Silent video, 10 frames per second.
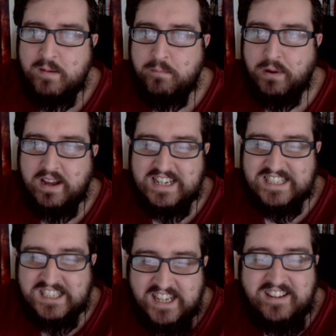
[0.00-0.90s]
But
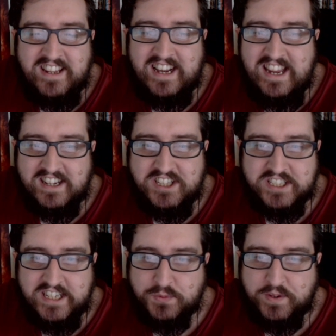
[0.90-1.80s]
aesthetically, I just
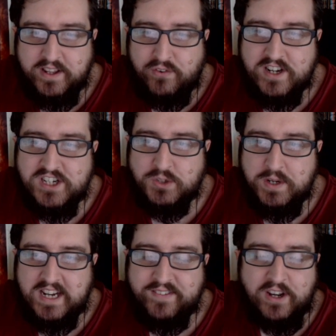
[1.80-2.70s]
think it's one of those factions where
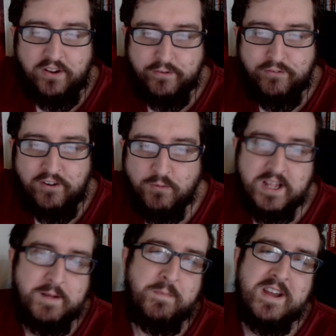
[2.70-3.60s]
you can have a lot of fun with
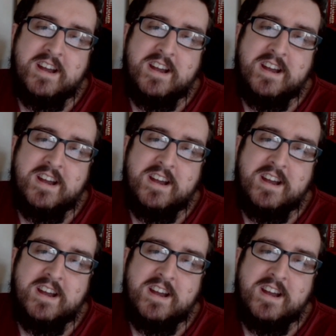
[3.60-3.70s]
it.